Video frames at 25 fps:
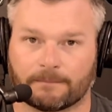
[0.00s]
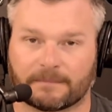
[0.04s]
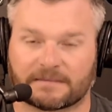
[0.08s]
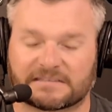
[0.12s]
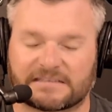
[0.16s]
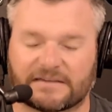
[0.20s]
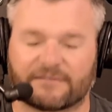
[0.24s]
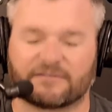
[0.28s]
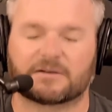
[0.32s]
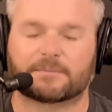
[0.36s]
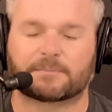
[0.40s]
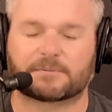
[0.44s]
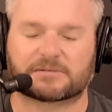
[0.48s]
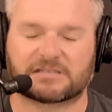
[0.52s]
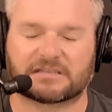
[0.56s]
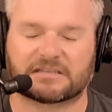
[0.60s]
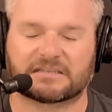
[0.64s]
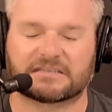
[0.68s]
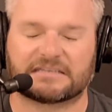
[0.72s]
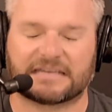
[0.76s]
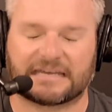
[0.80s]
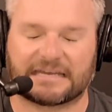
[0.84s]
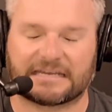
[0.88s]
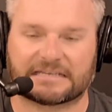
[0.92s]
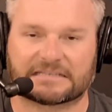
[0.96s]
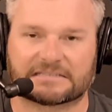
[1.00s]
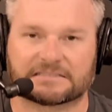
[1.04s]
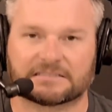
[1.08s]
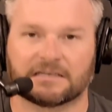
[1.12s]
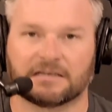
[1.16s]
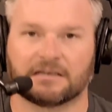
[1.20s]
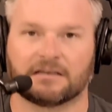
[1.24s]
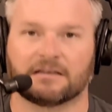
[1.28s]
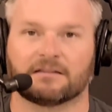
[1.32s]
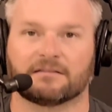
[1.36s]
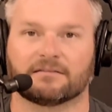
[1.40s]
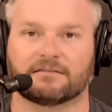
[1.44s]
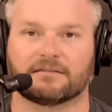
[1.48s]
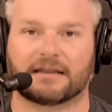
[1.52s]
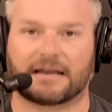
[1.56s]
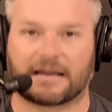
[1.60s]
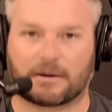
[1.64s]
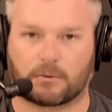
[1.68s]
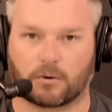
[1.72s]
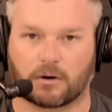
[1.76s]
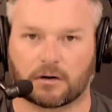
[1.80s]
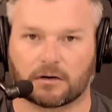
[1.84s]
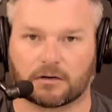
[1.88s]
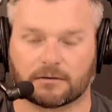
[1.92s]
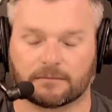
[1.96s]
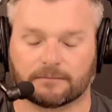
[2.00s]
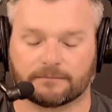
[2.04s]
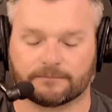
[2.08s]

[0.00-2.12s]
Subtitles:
70% of the days that I work.